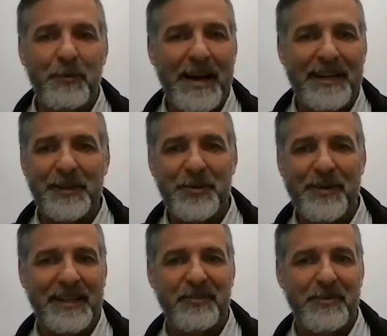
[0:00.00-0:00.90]
the radical
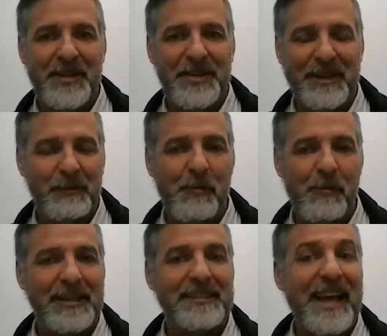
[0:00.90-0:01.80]
transformation and we
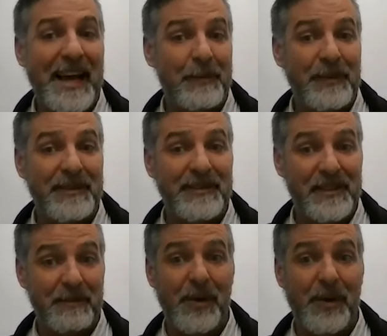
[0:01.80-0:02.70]
want it to happen
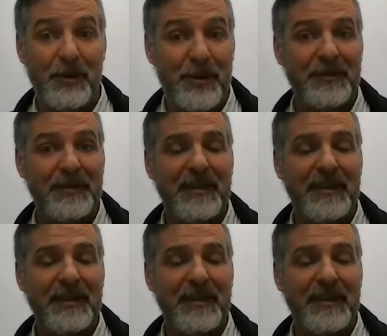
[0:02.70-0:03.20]
tomorrow.